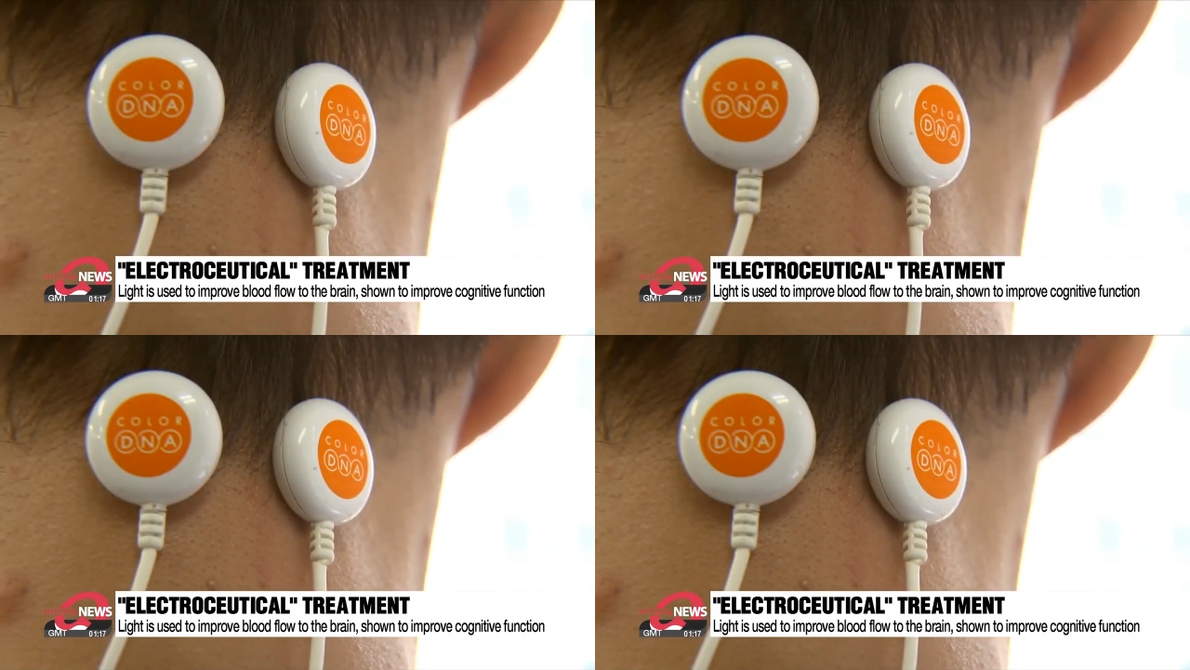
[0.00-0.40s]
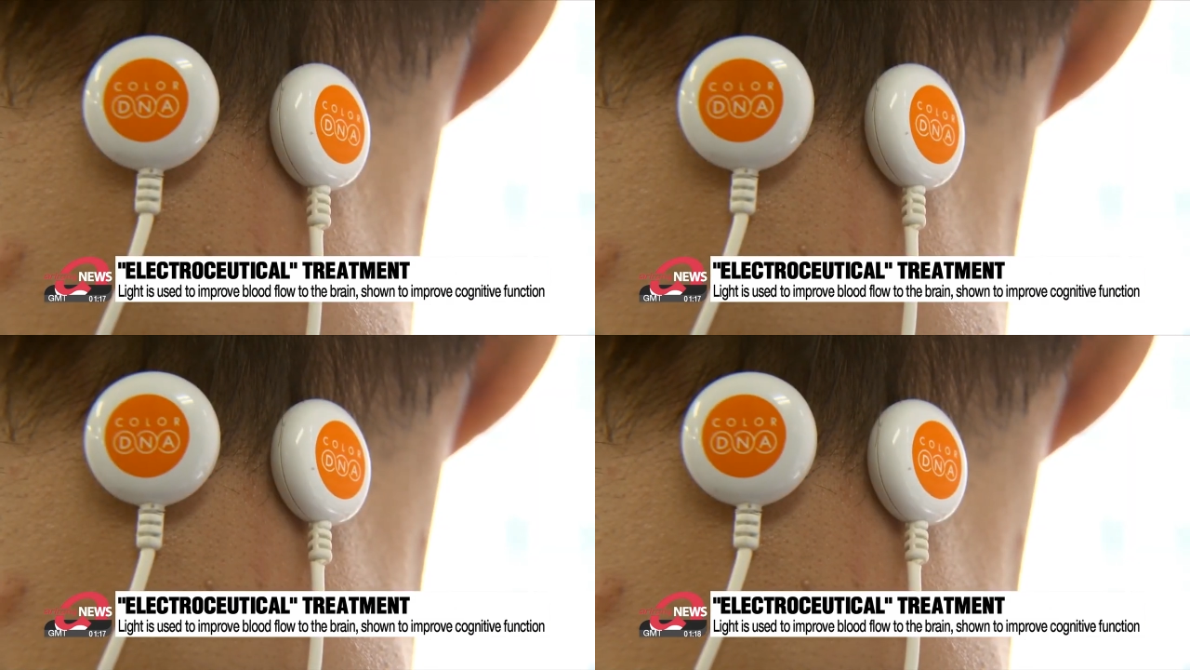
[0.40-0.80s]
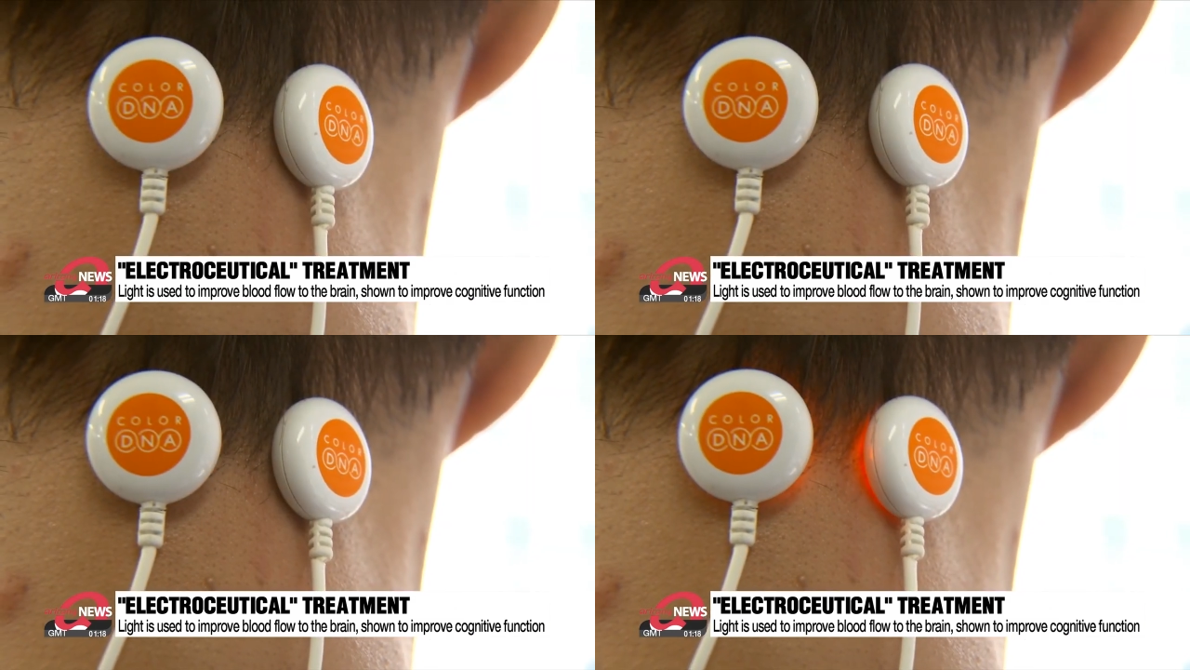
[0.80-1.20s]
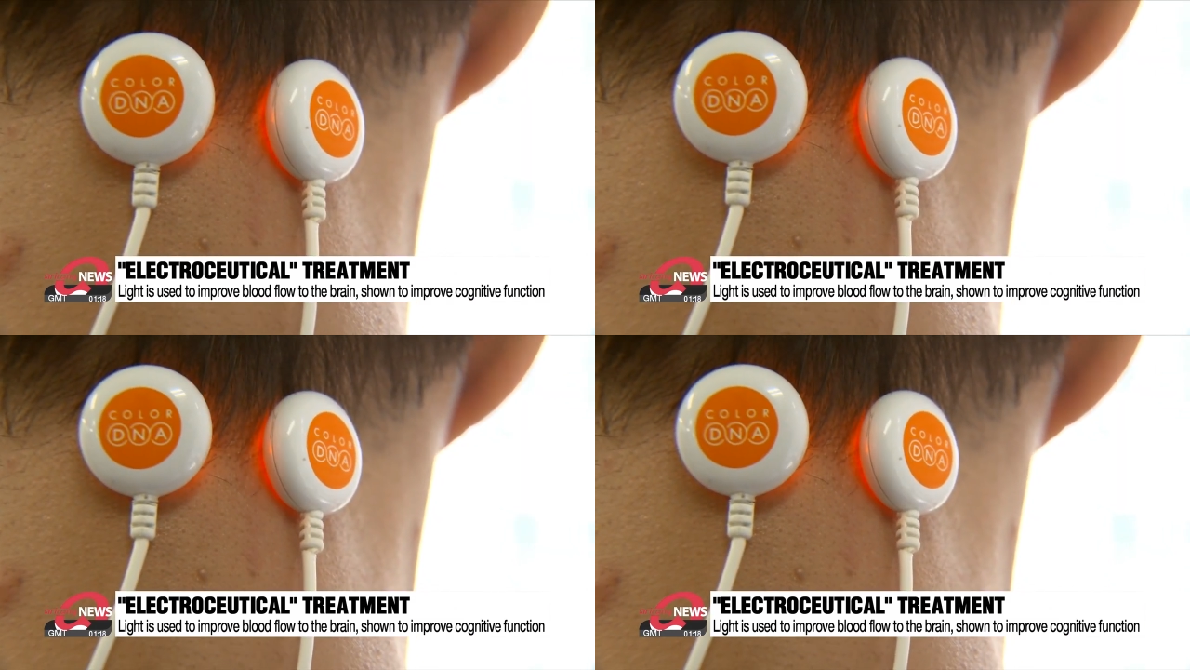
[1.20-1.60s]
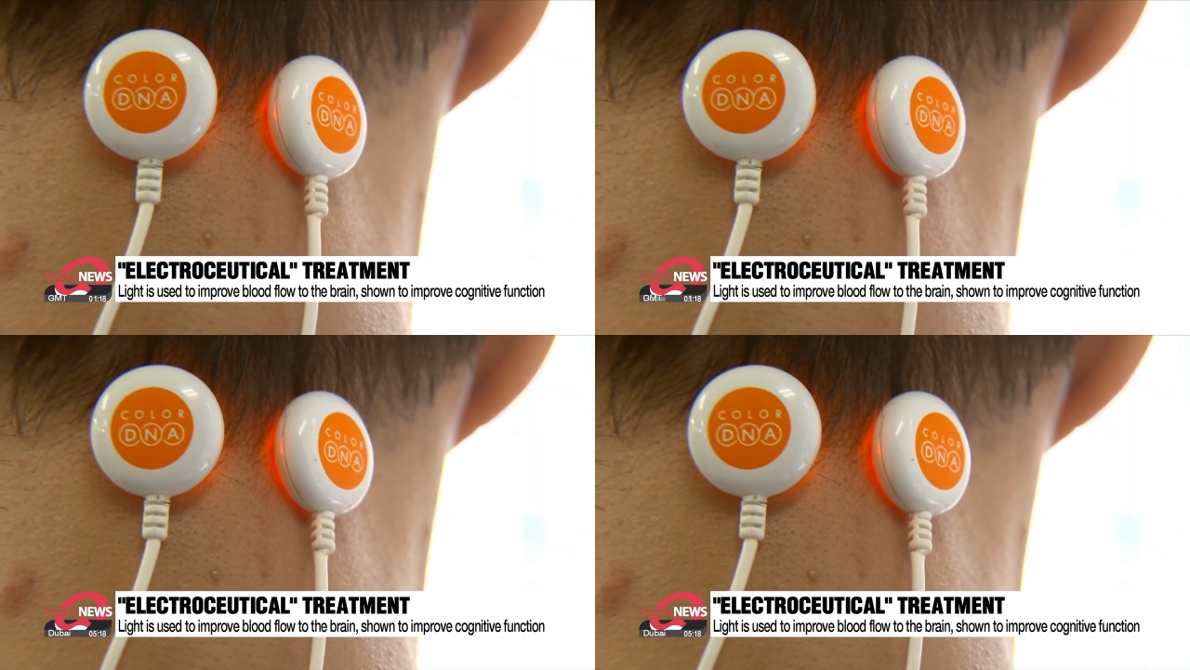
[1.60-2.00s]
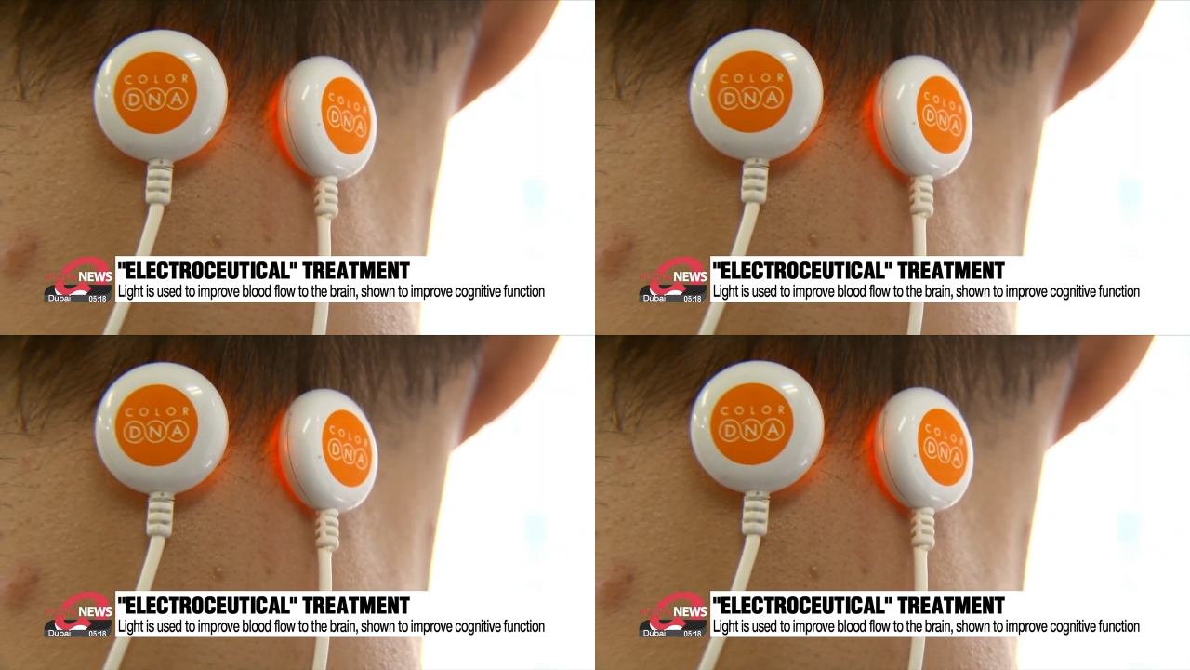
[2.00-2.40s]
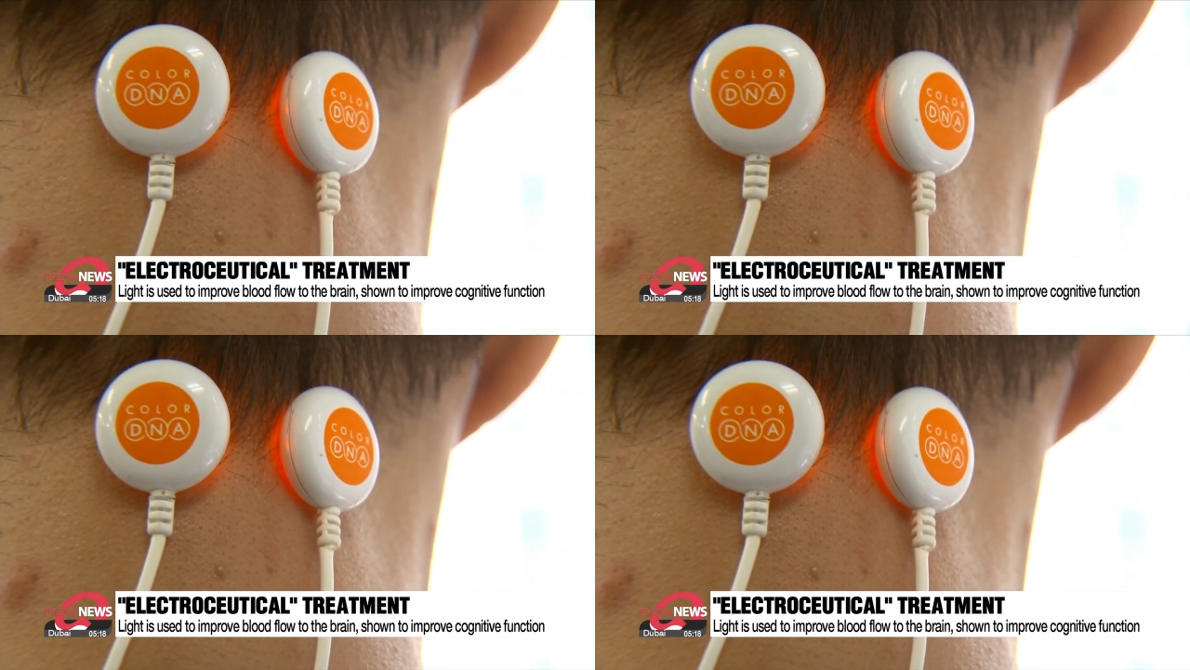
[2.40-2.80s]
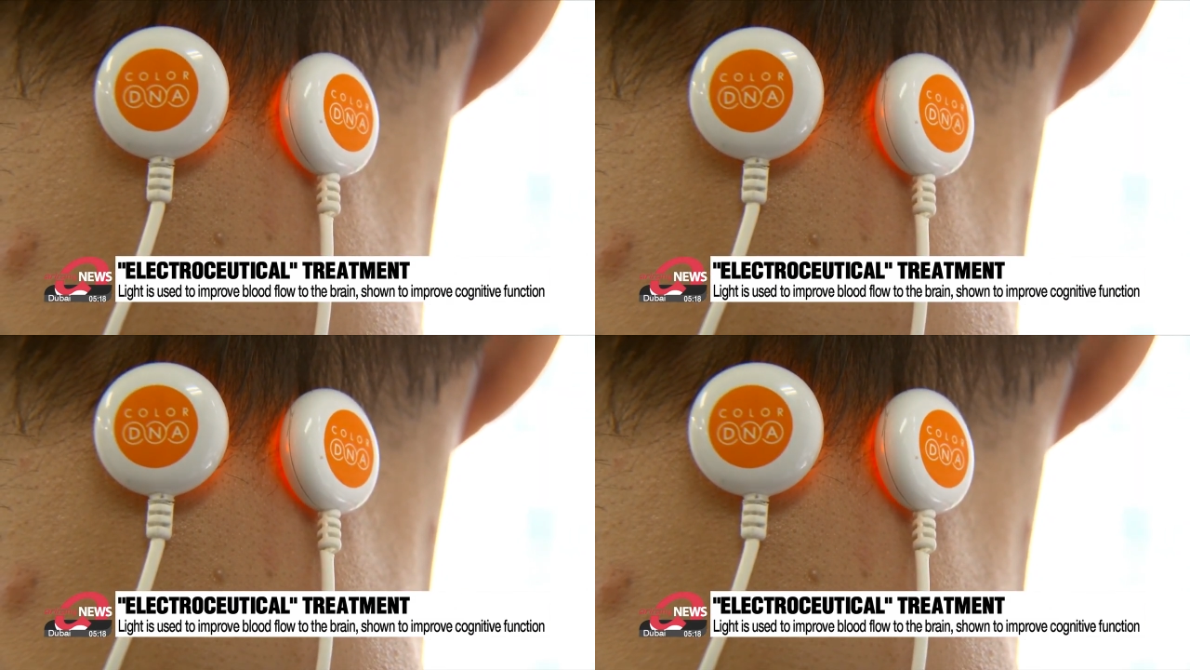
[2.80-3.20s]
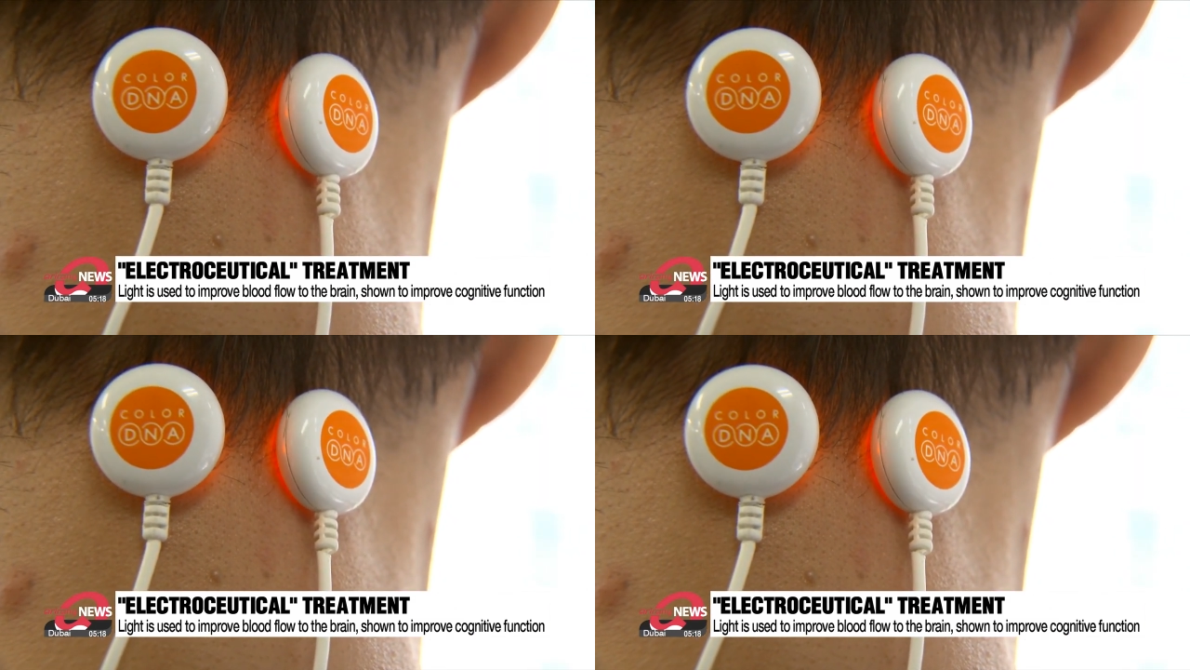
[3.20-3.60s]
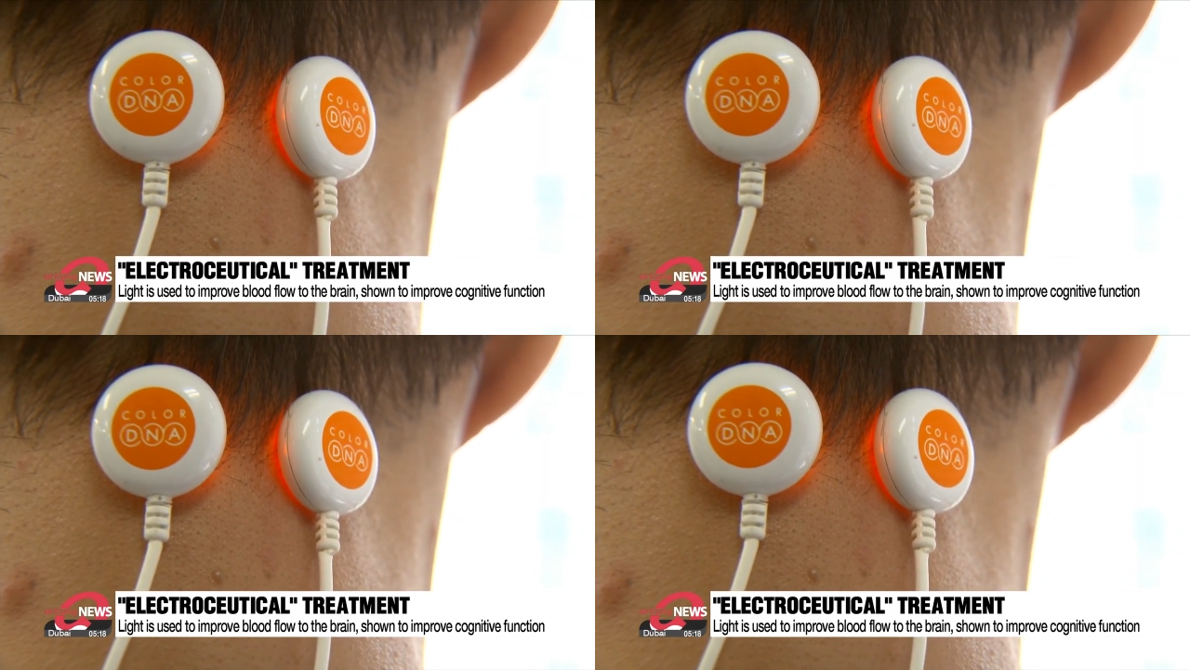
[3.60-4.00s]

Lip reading: (no speaker visible)